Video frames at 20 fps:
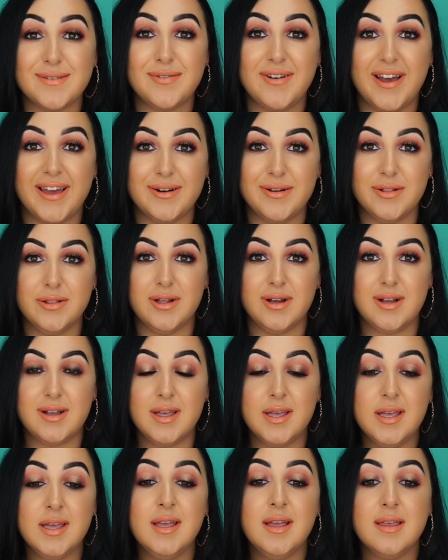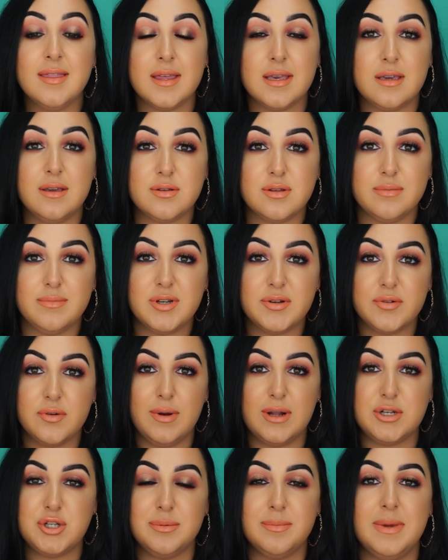final look. Thank you so much for
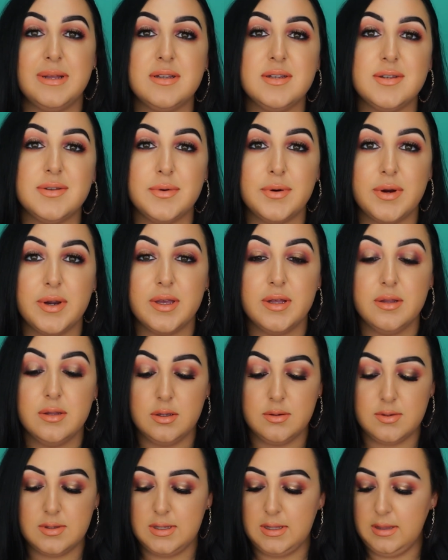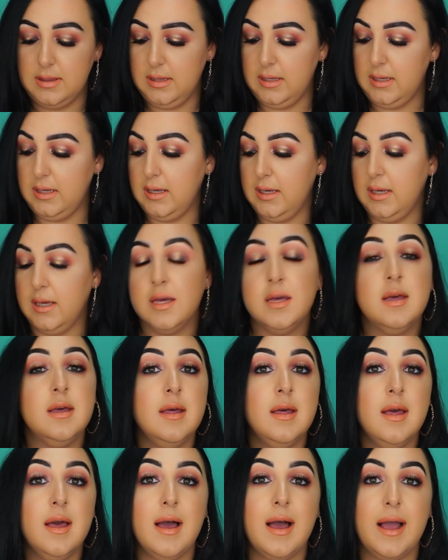watching my tutorial using the
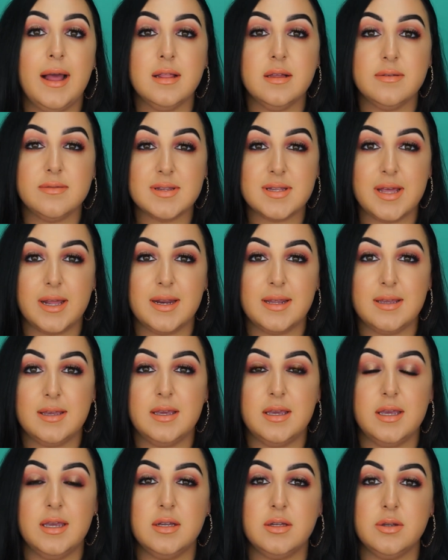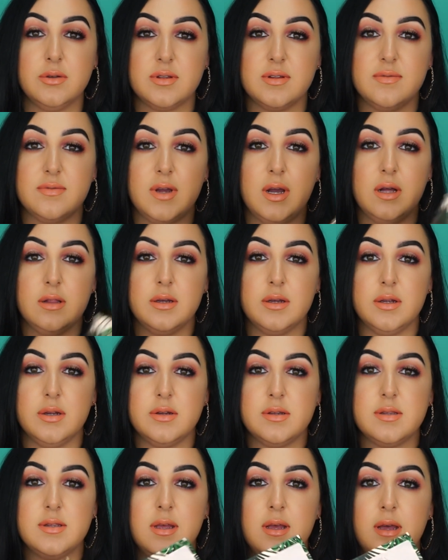Iluvsarahii Dose of
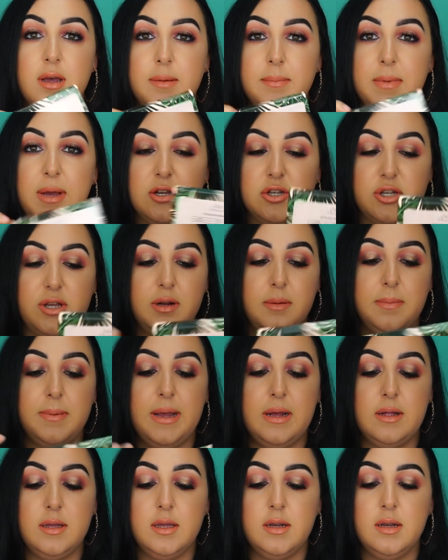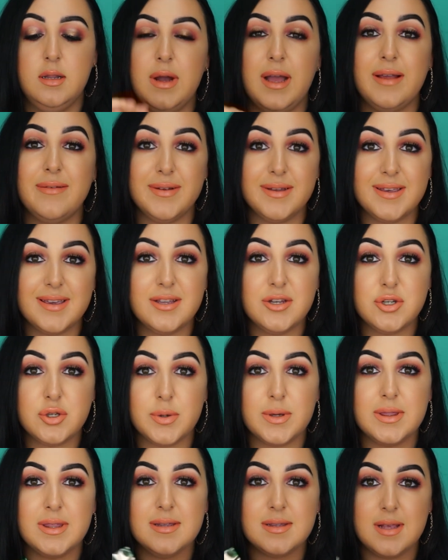Colors eyeshadow palette. I really
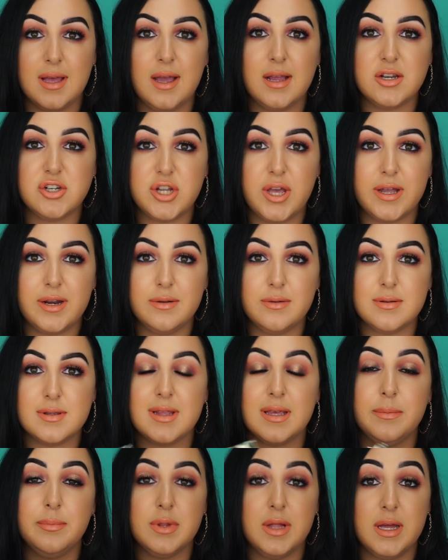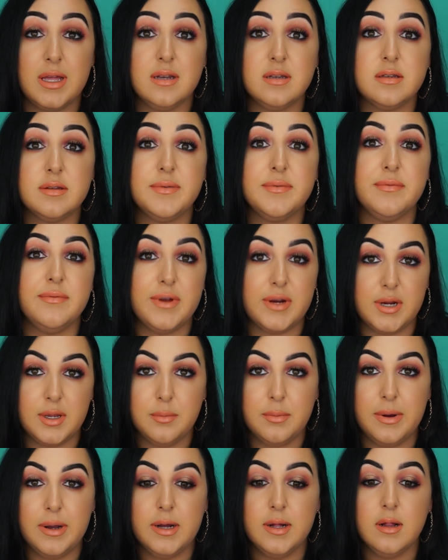enjoyed these eyeshadows. They blend very
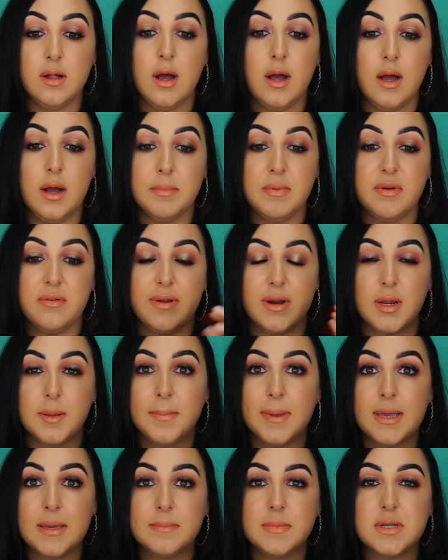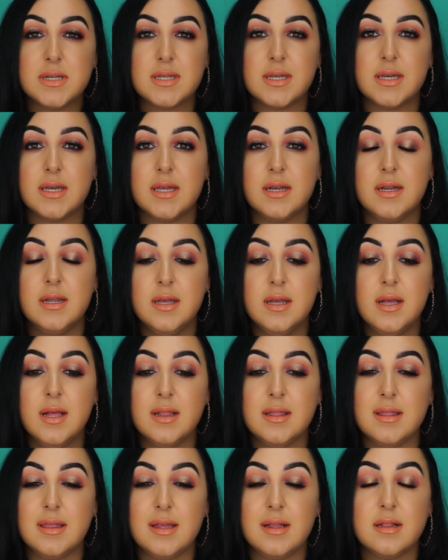well. They're very pigmented.
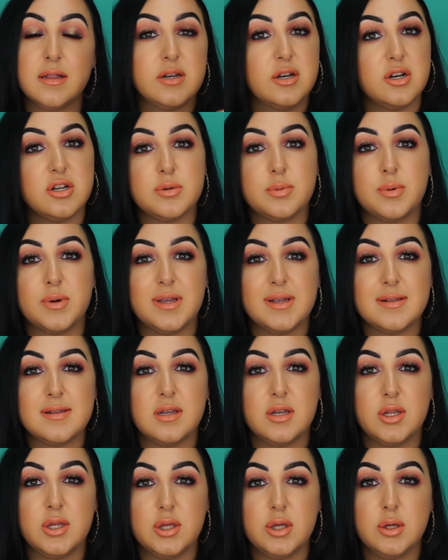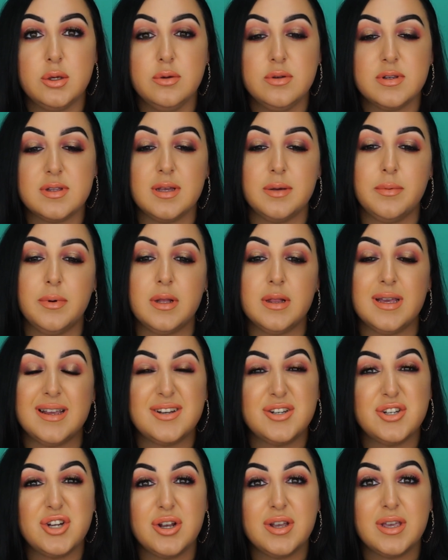The glitters were easy to use. They weren't
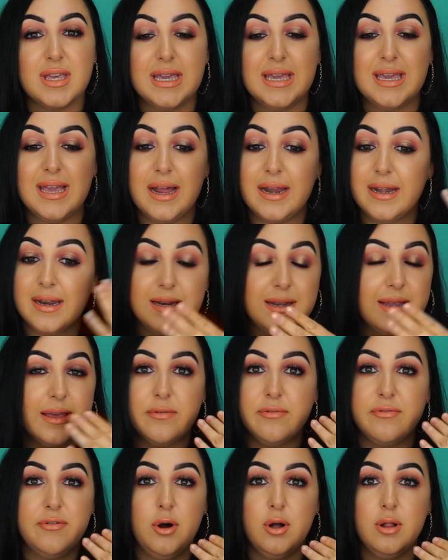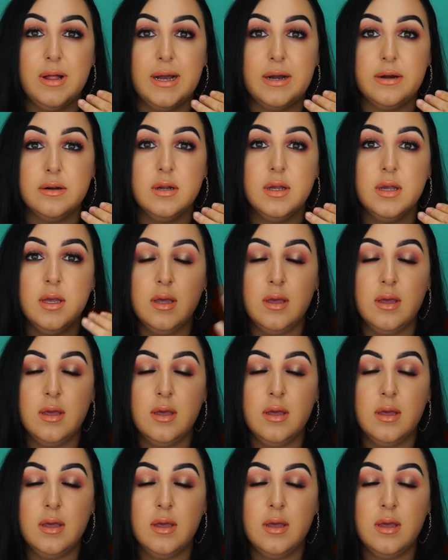like chunky. I didn't get fallout